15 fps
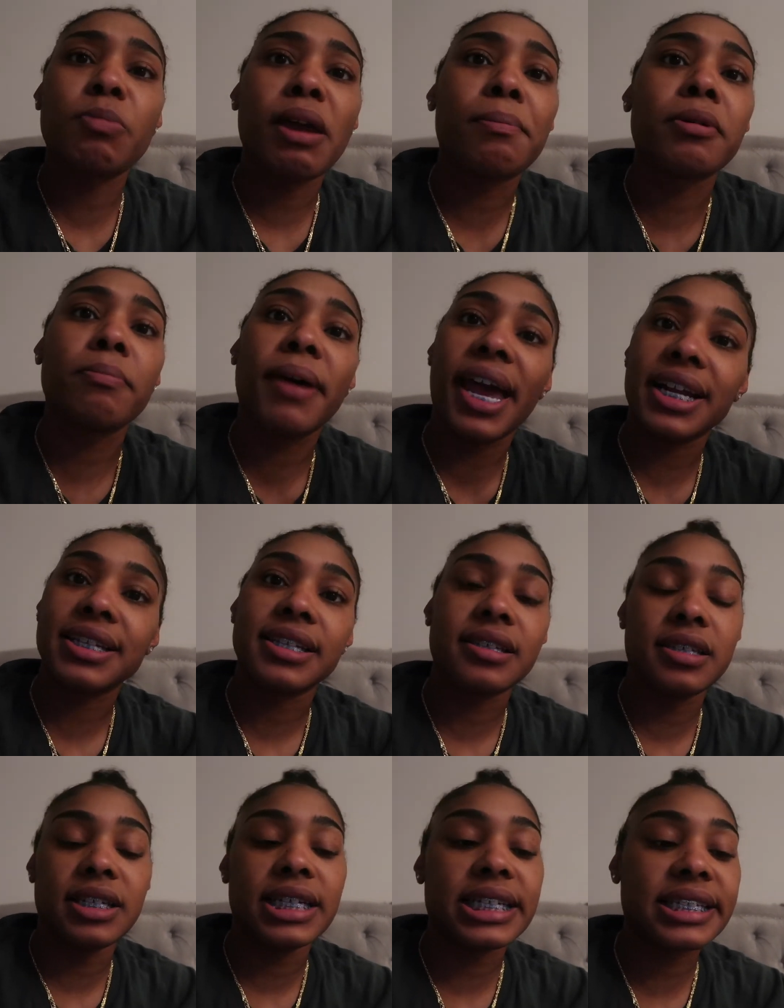paper back to
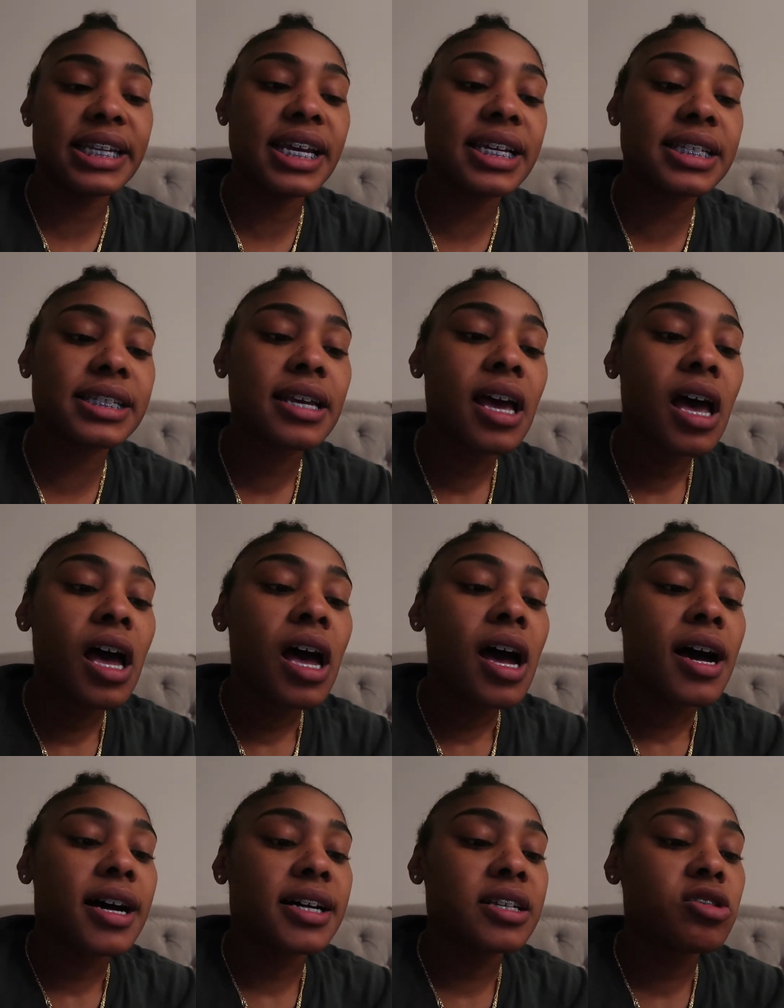CSS,
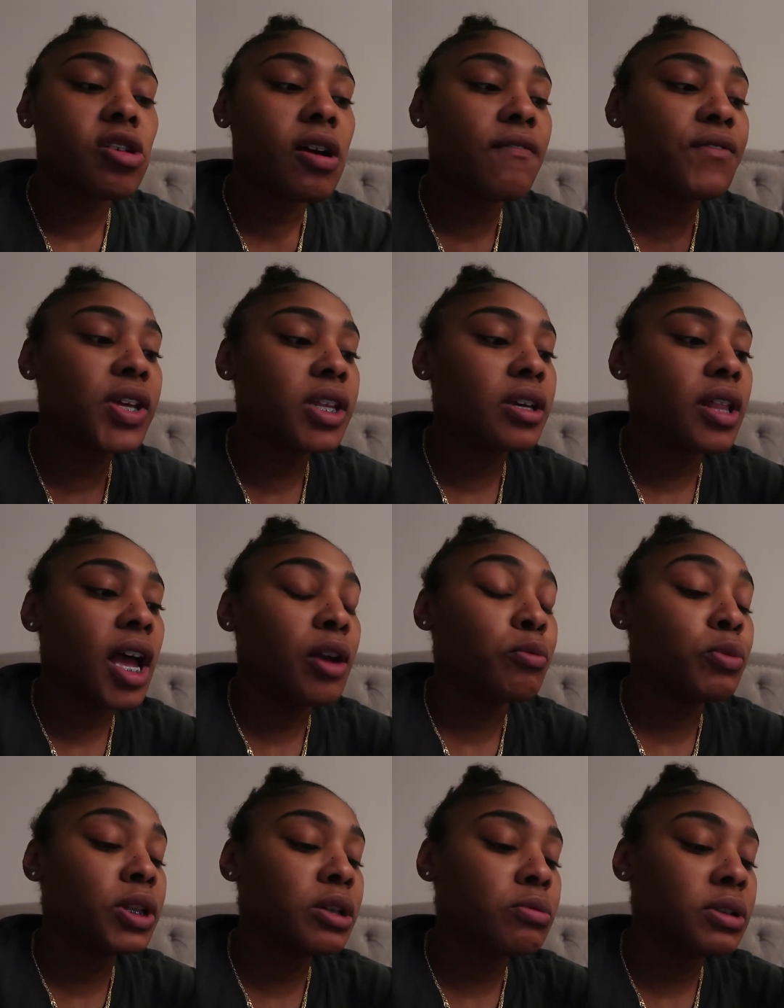I started feeling like
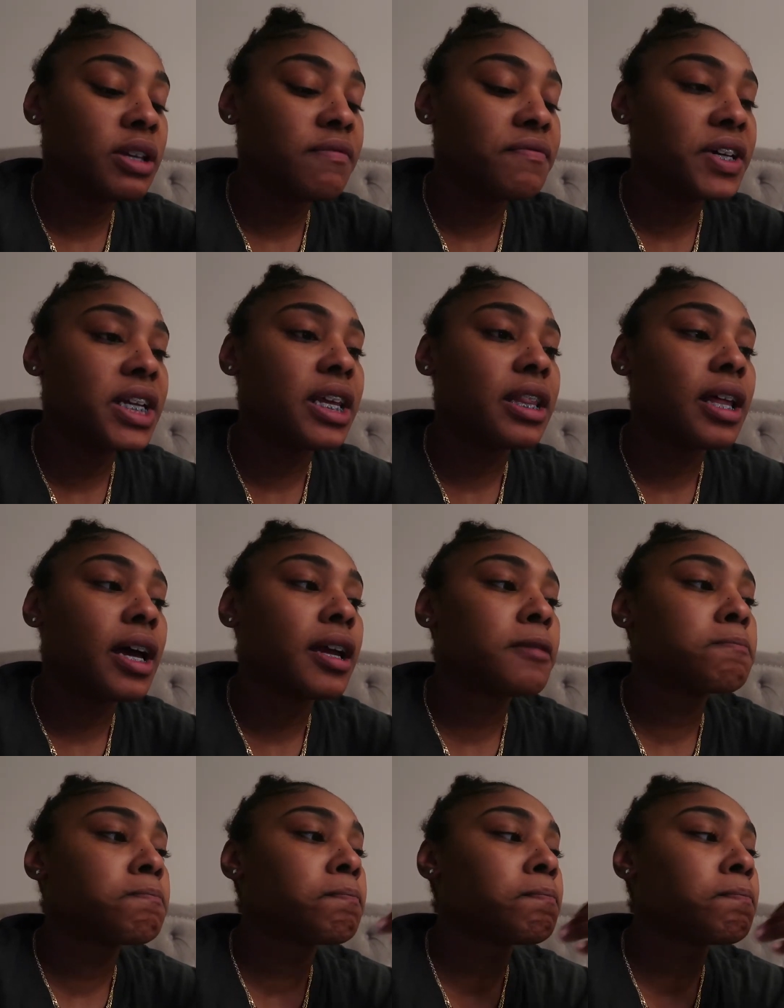really funny. Like,